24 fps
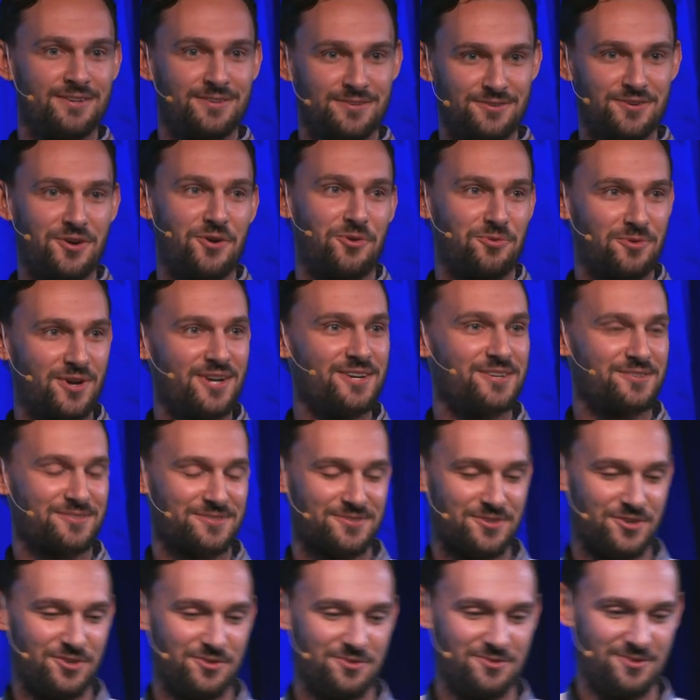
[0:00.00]
No, right?
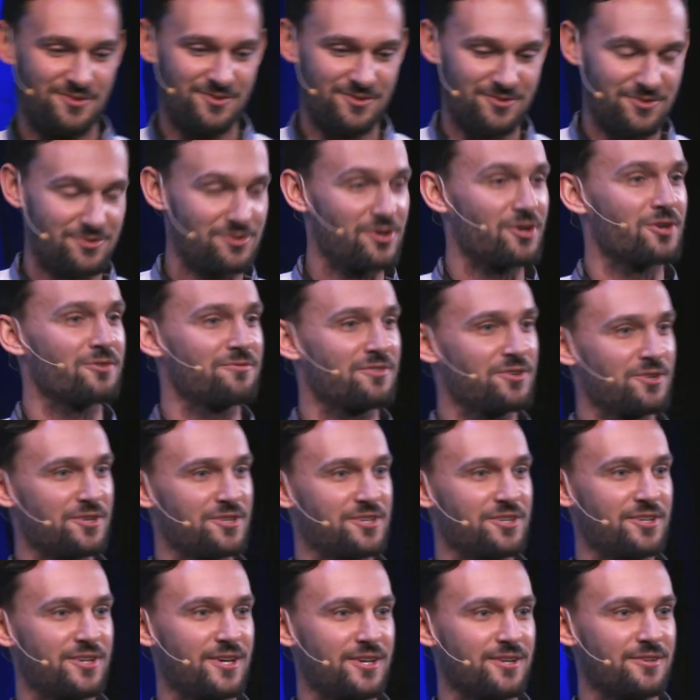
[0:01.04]
So you all are very
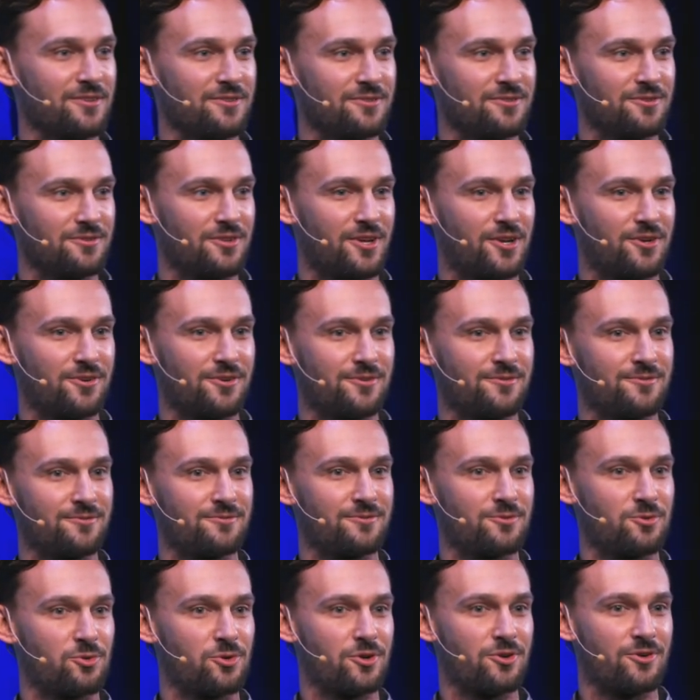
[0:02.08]
good at letter
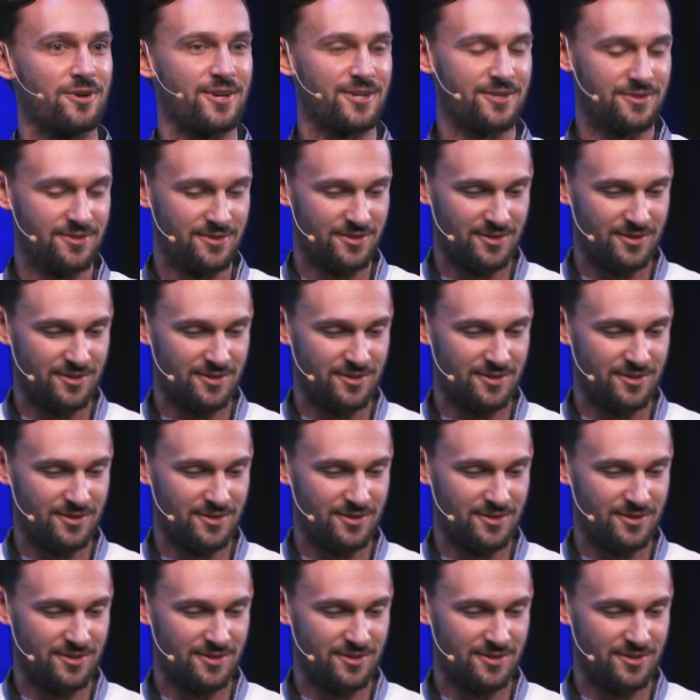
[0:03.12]
ordering.